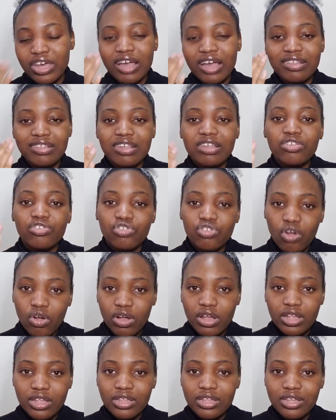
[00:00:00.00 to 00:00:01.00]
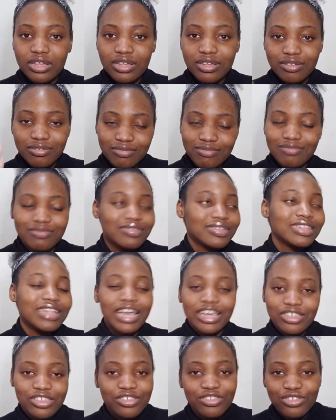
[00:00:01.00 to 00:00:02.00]
she has a son
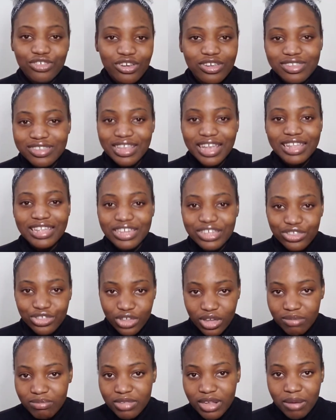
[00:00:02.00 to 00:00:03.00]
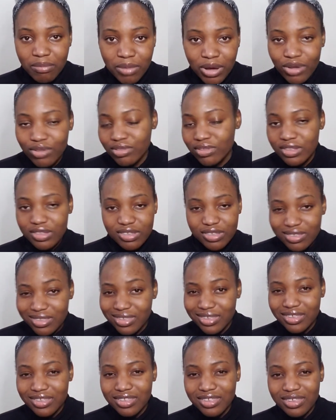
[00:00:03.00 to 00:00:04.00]
that she's just telling james about in this
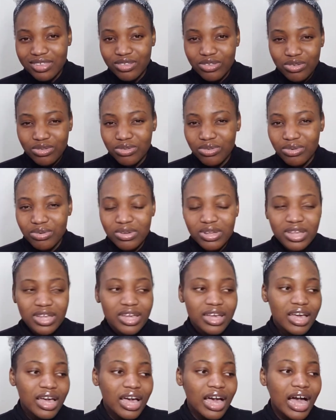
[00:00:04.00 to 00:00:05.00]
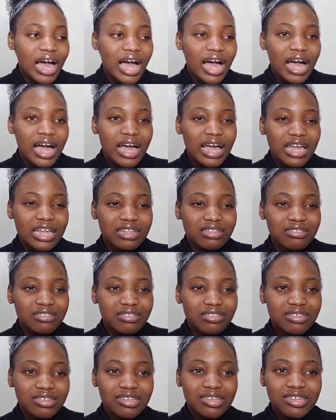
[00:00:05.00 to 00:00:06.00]
season you know and
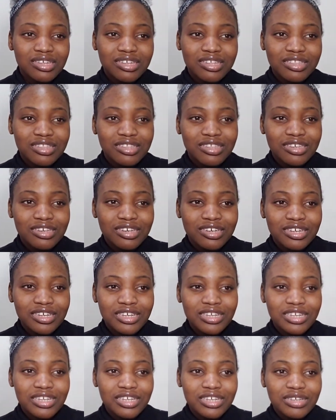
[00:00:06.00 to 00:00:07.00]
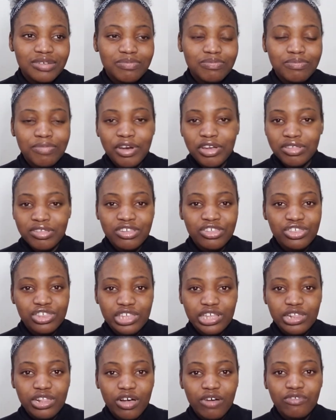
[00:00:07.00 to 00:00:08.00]
the person
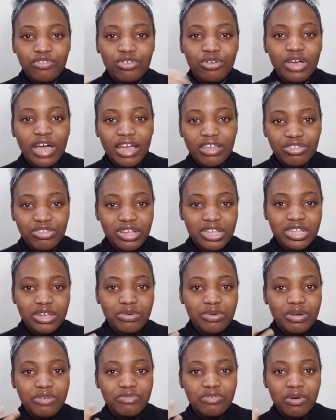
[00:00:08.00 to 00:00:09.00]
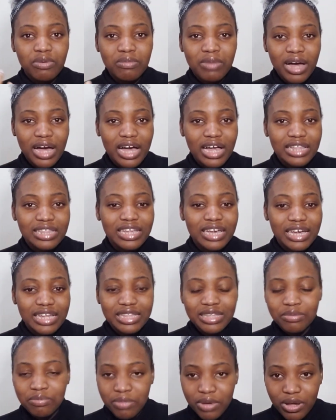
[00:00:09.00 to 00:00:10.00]
she loved took her son away from her and
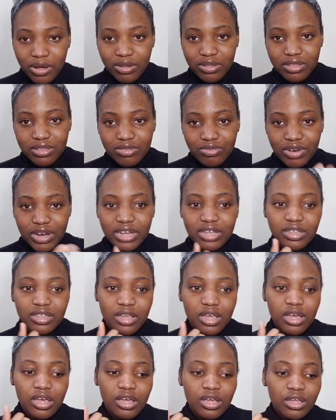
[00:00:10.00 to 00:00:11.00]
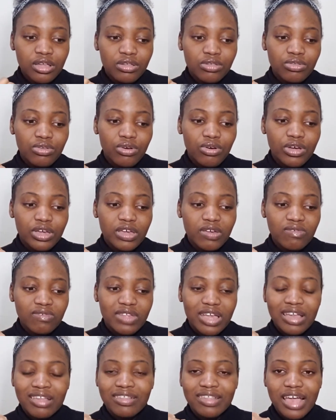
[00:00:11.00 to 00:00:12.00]
then the belt right so if
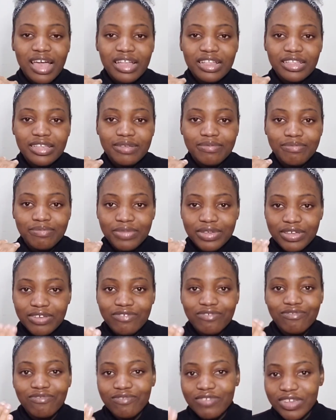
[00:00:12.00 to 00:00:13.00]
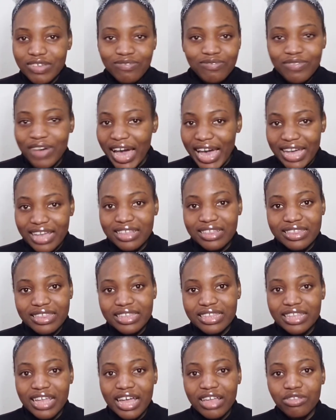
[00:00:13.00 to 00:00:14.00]
there's any big fight
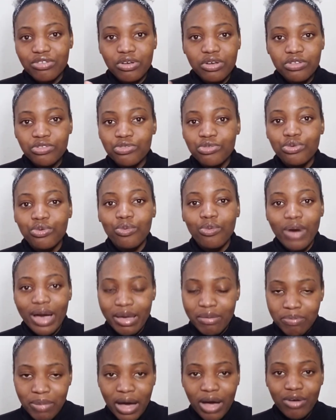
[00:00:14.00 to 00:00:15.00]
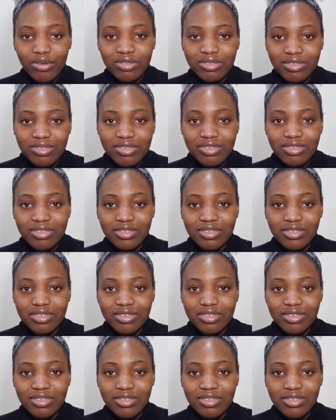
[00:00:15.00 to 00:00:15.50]
that is going to wipe out